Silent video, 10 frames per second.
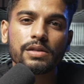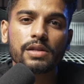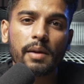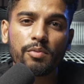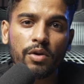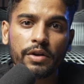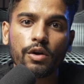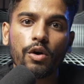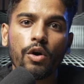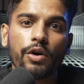Step
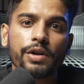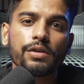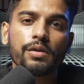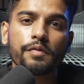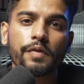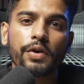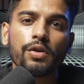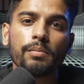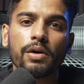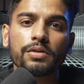1, audit your
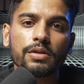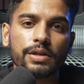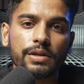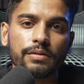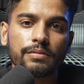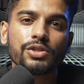funnel monthly.